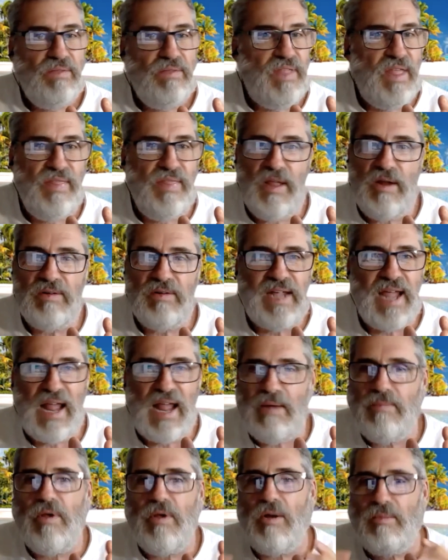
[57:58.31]
then there
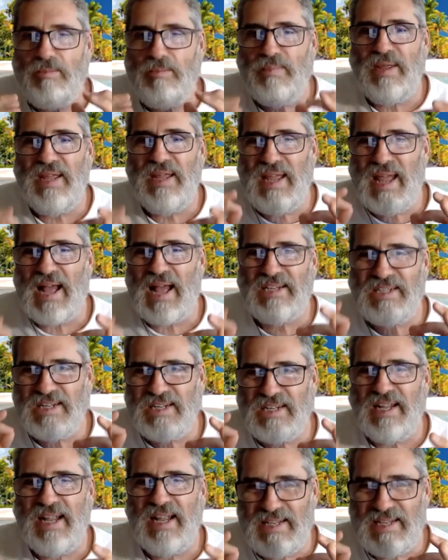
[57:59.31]
cannot be
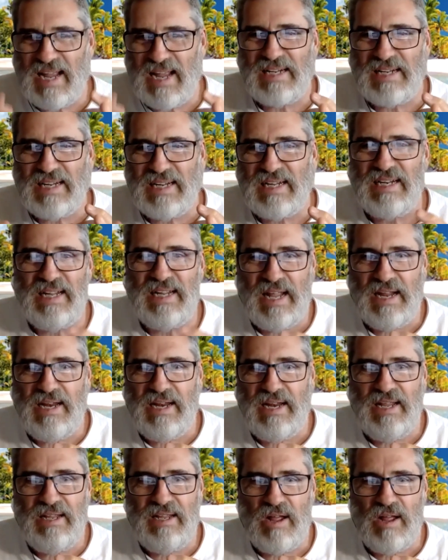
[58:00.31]
actually technically
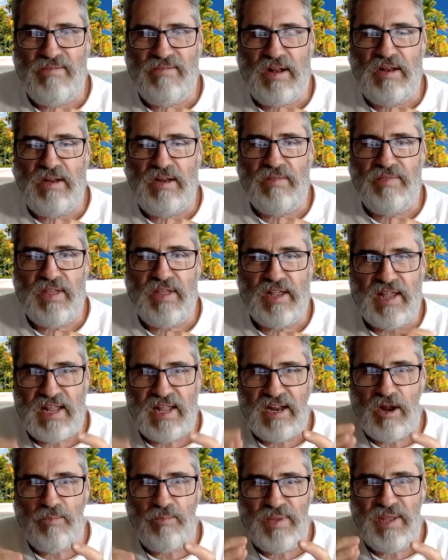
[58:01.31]
any Kaivalya. There
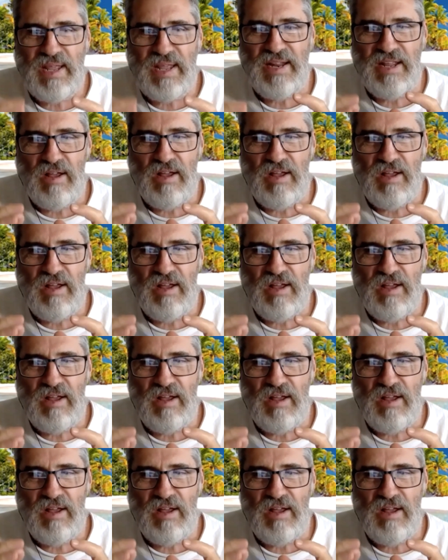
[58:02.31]
cannot be any